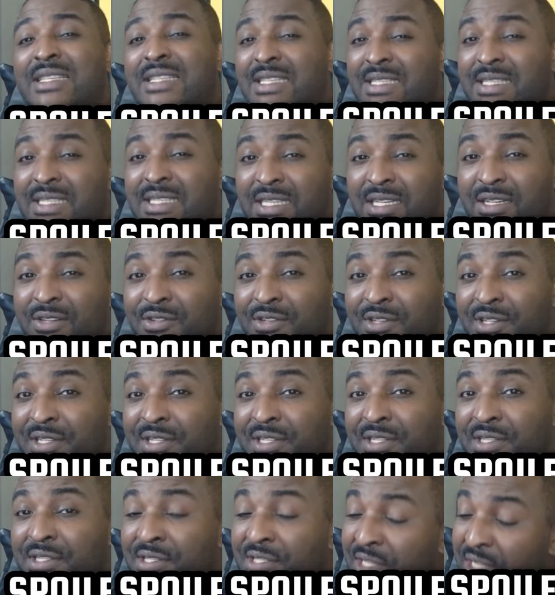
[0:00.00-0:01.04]
the
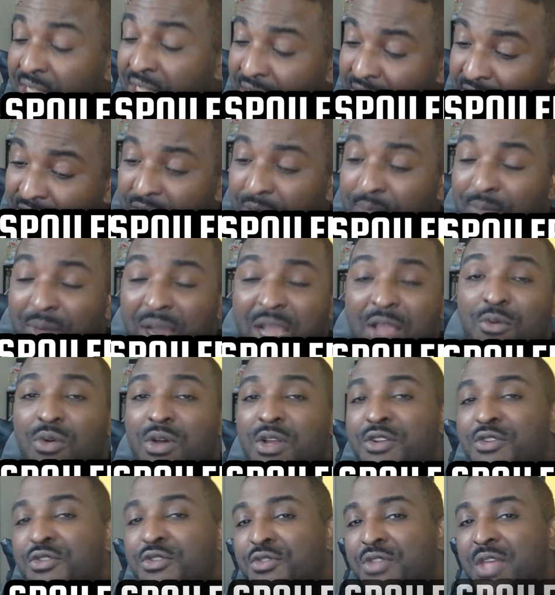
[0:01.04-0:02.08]
series, you might
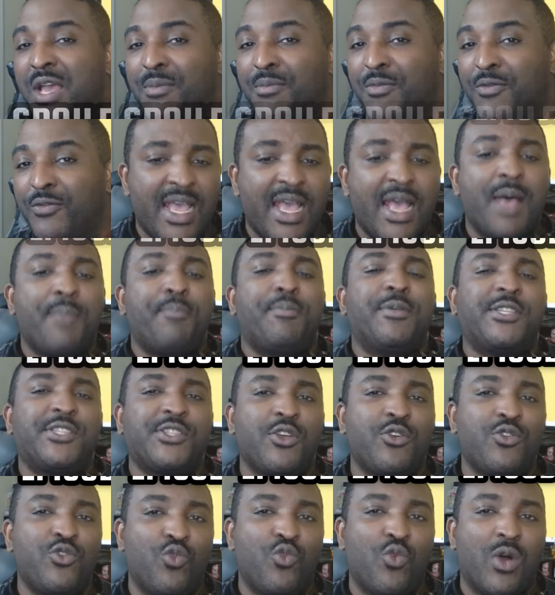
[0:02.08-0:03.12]
want to do that.
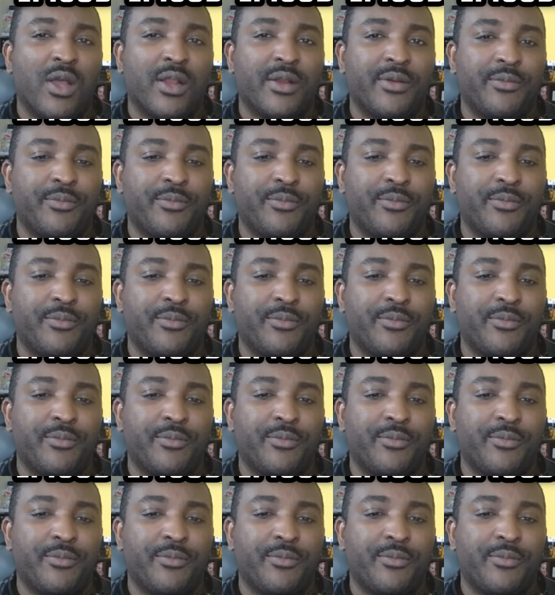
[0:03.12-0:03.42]
Episode 1,